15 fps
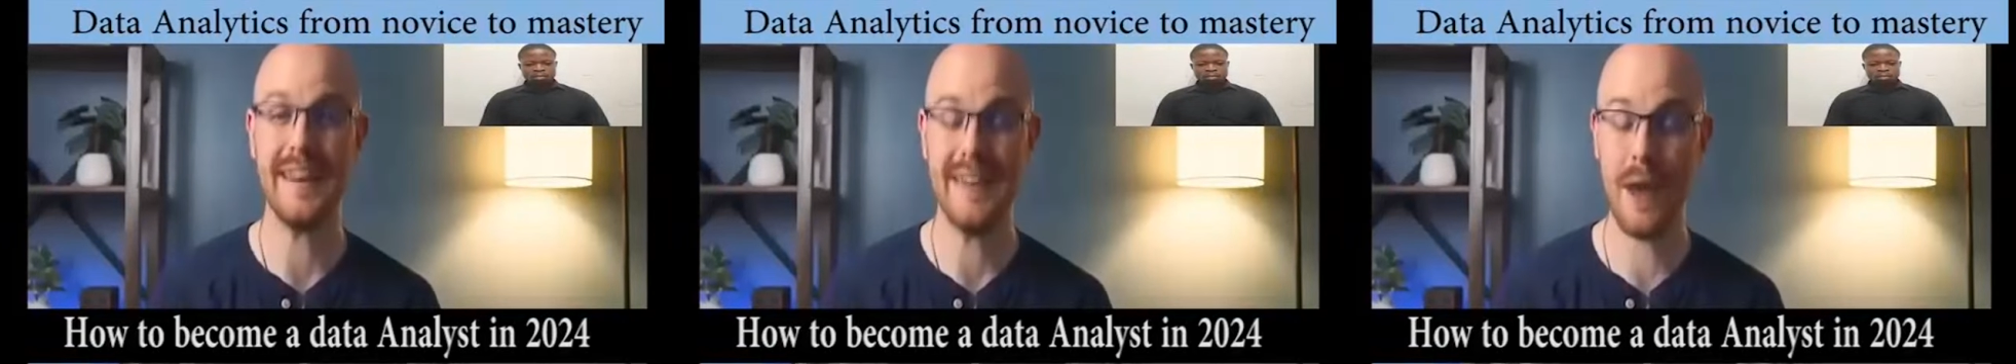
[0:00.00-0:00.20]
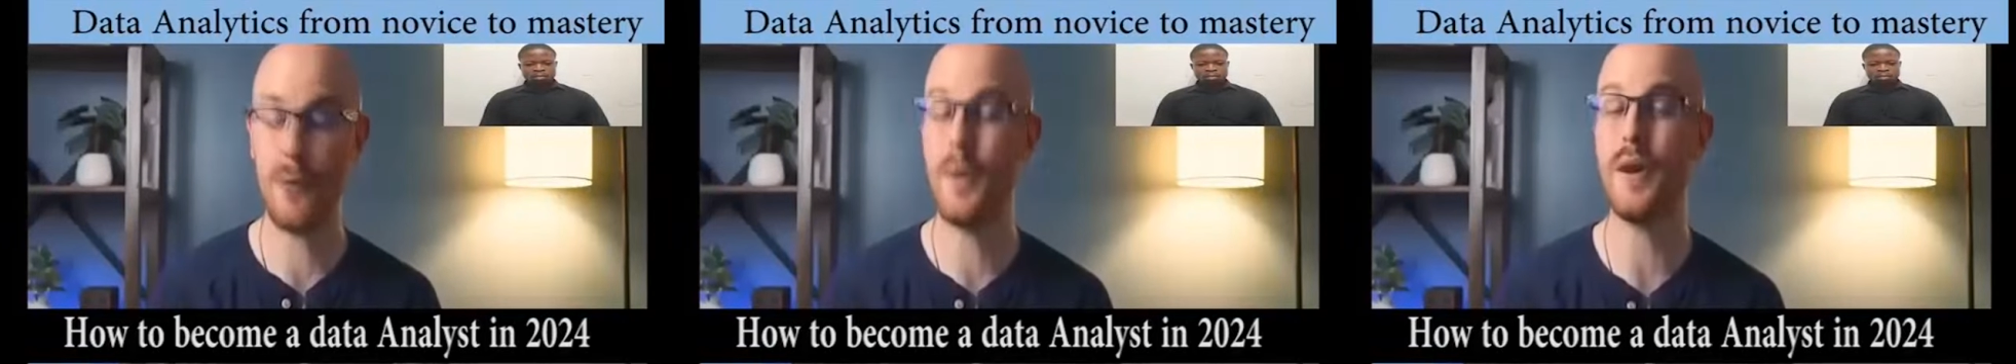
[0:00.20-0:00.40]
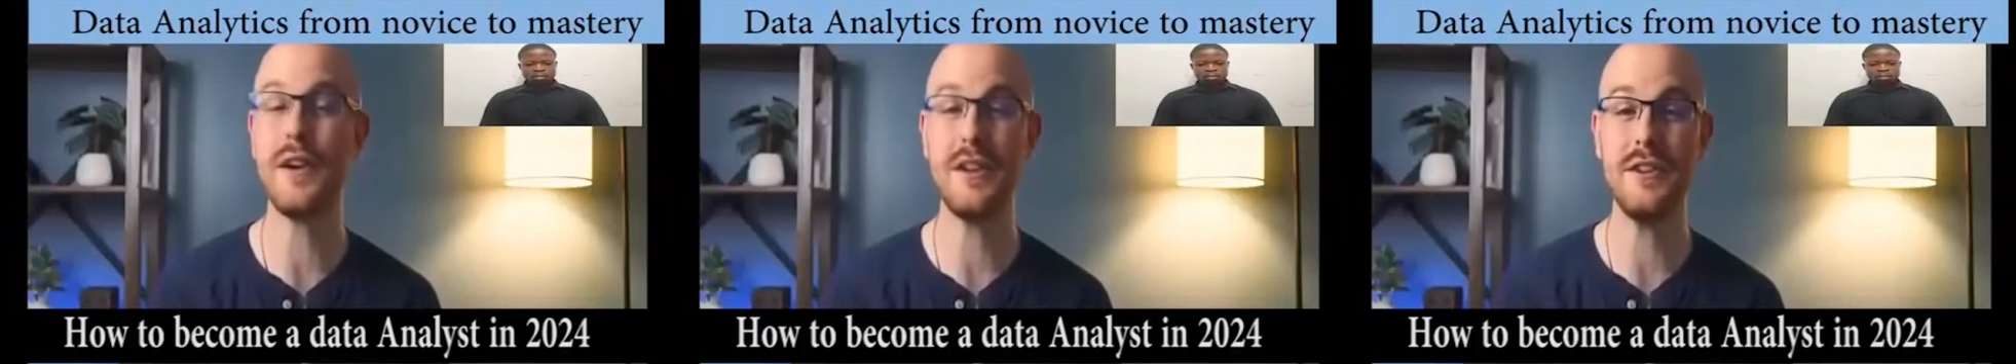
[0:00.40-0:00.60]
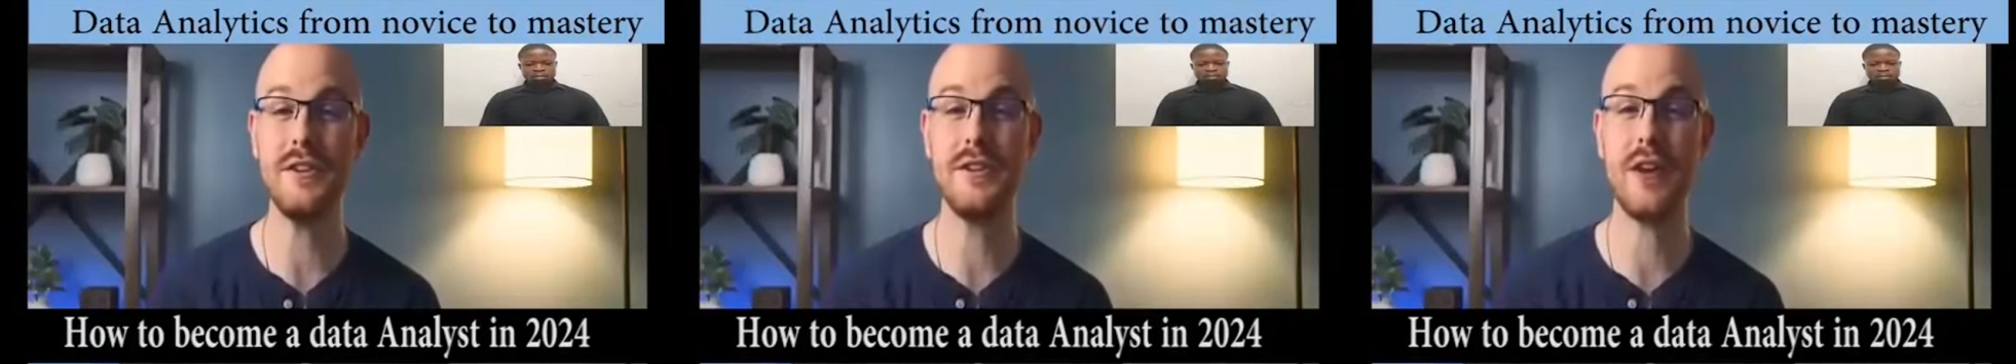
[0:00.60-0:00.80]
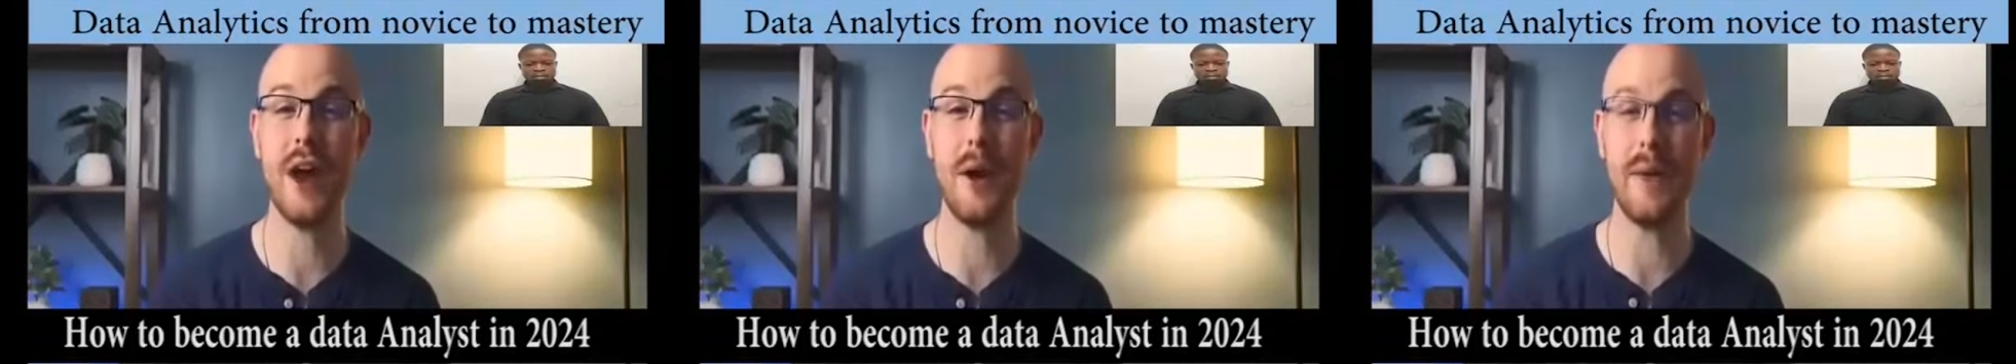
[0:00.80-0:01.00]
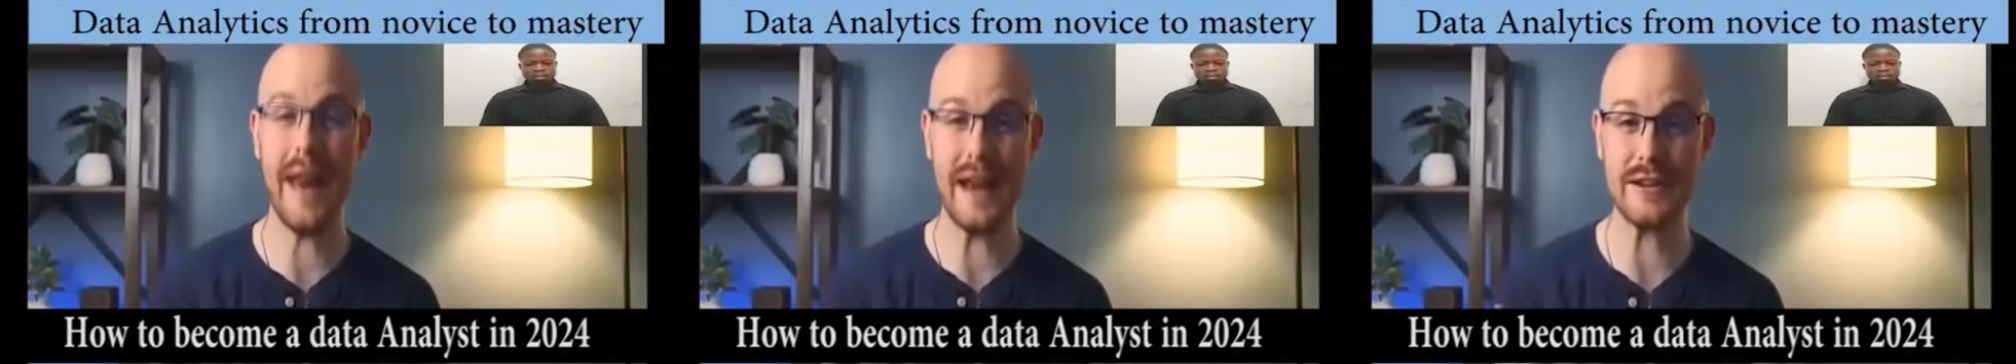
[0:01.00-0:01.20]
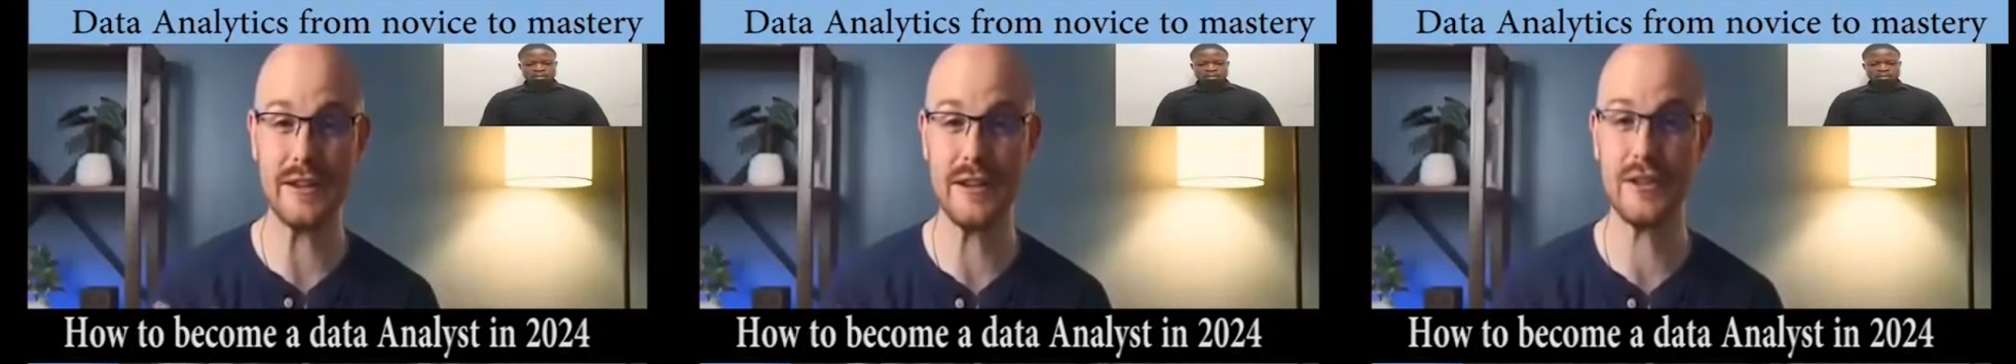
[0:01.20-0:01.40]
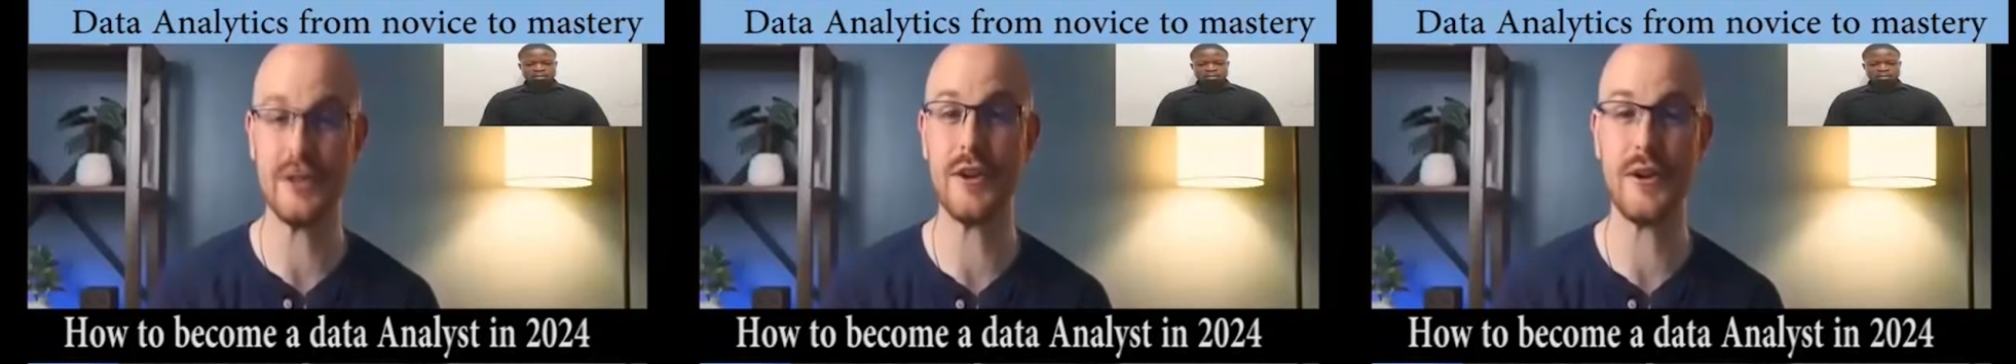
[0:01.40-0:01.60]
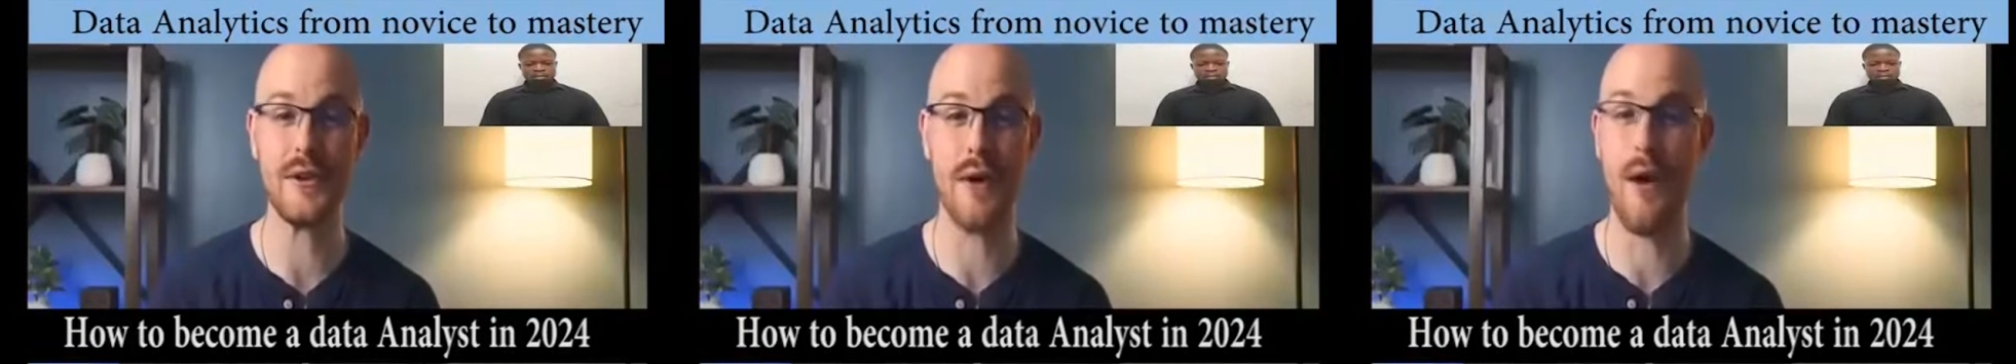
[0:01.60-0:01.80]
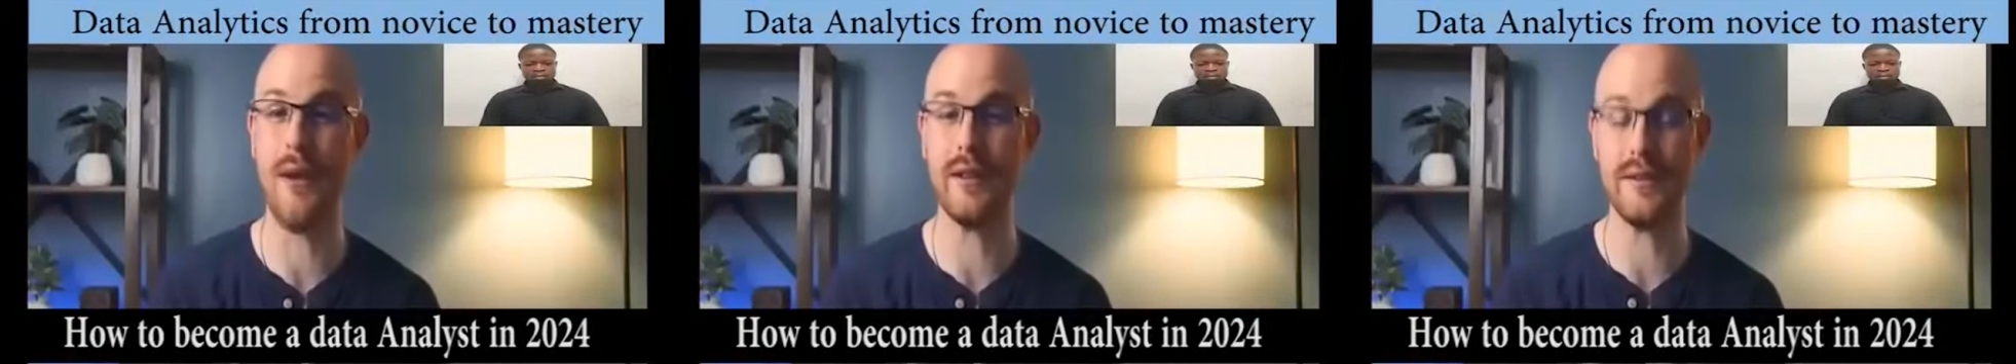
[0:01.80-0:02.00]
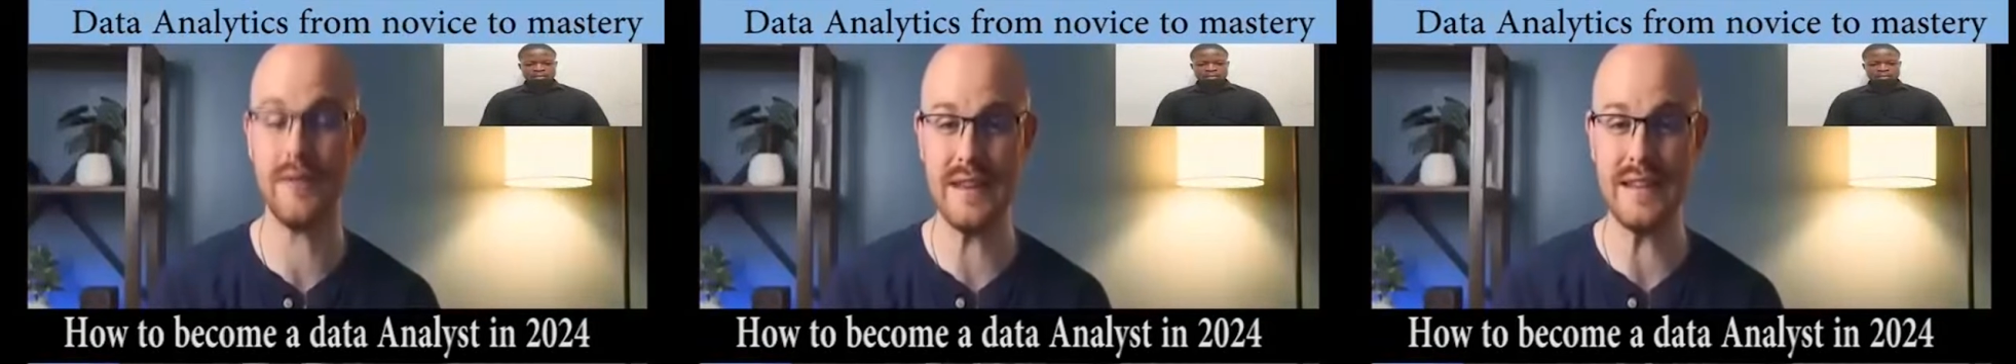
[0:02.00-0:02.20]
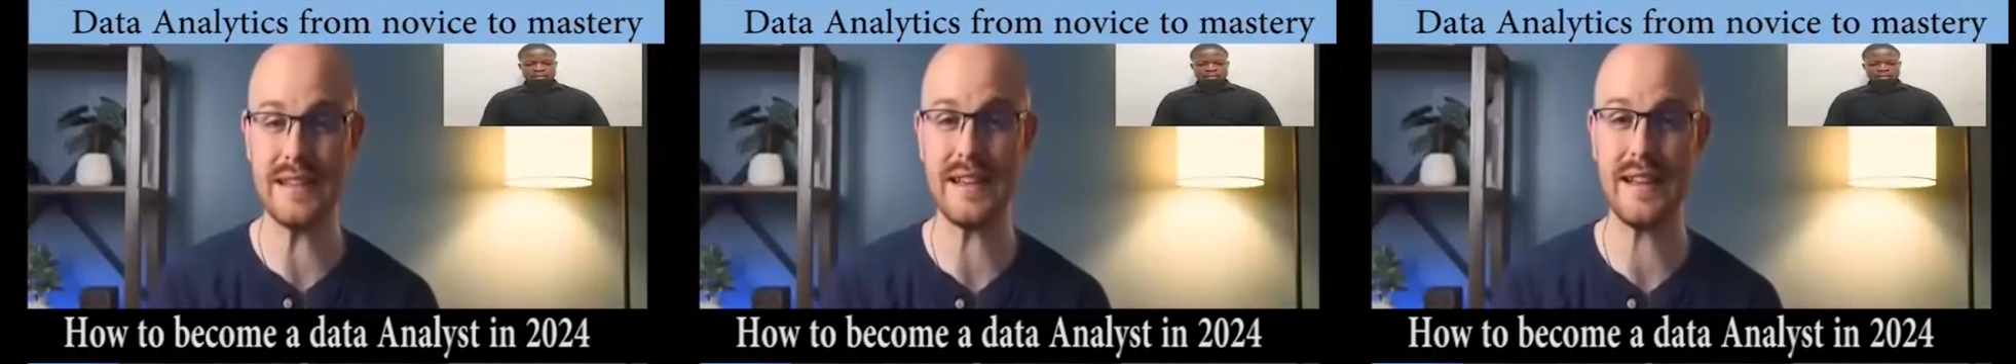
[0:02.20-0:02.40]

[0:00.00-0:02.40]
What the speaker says: Now, where can you go and actually learn all of these